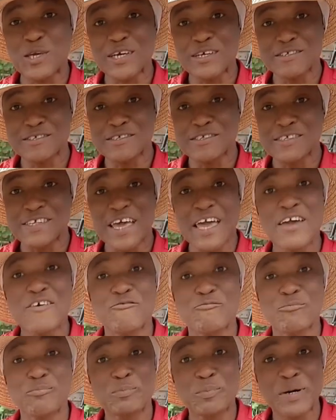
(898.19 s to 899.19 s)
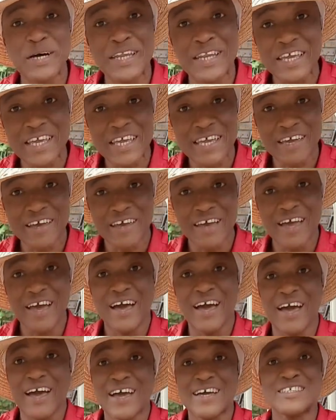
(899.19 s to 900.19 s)
can save money
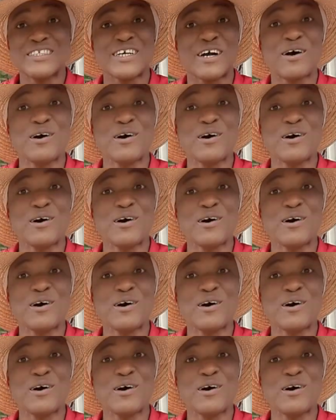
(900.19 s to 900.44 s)
and